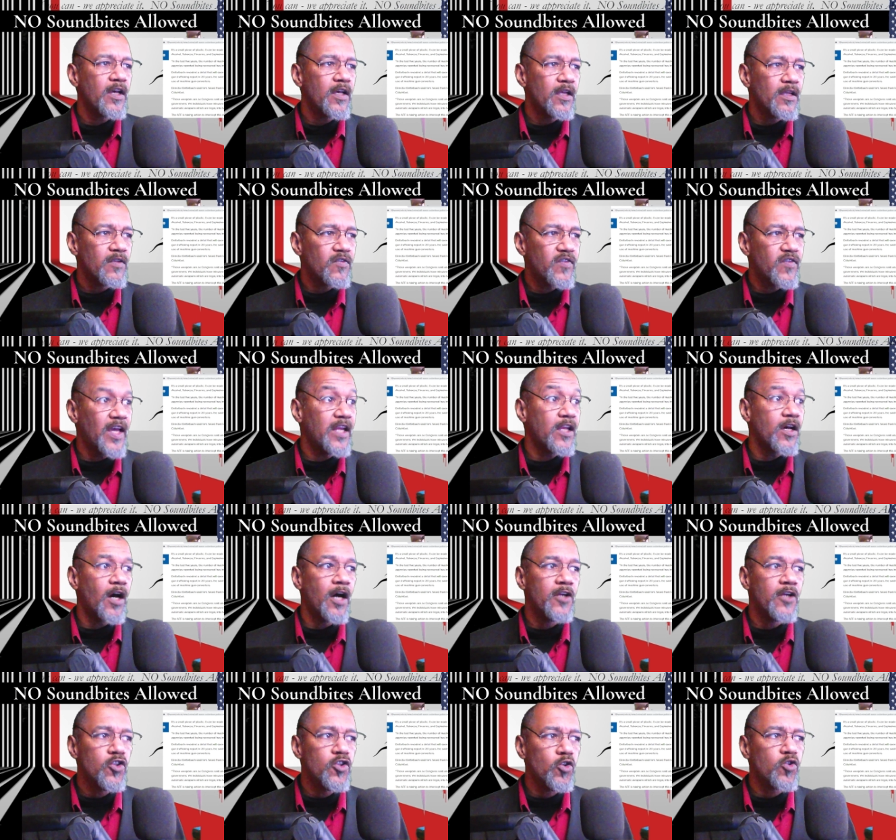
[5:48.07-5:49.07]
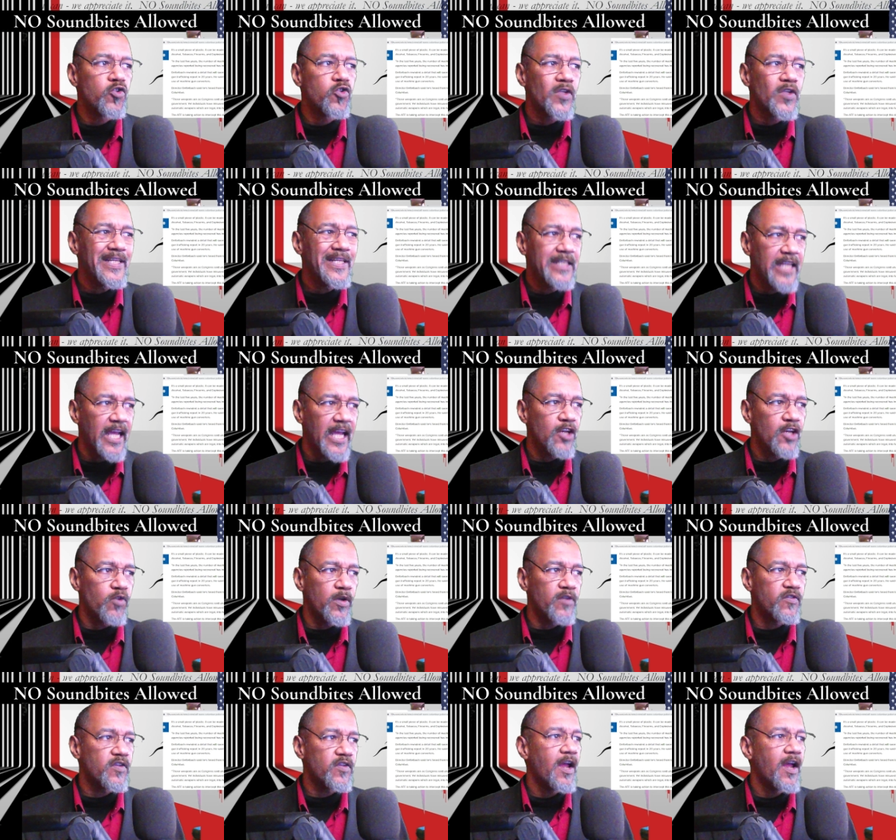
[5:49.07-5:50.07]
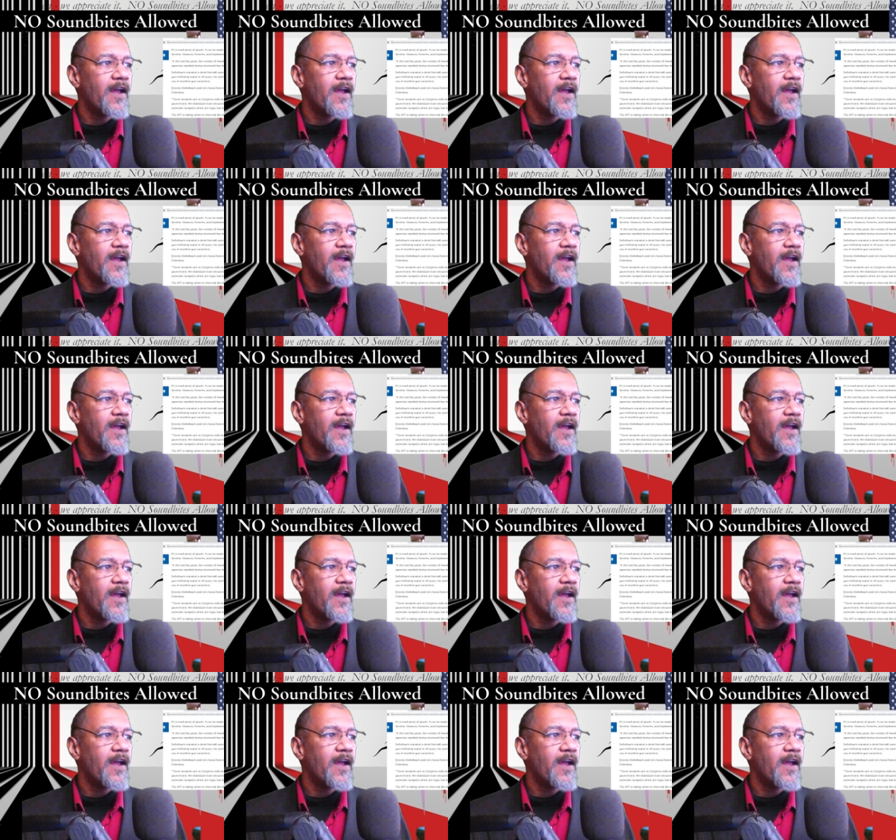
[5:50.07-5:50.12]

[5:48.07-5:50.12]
said, unusually dangerous.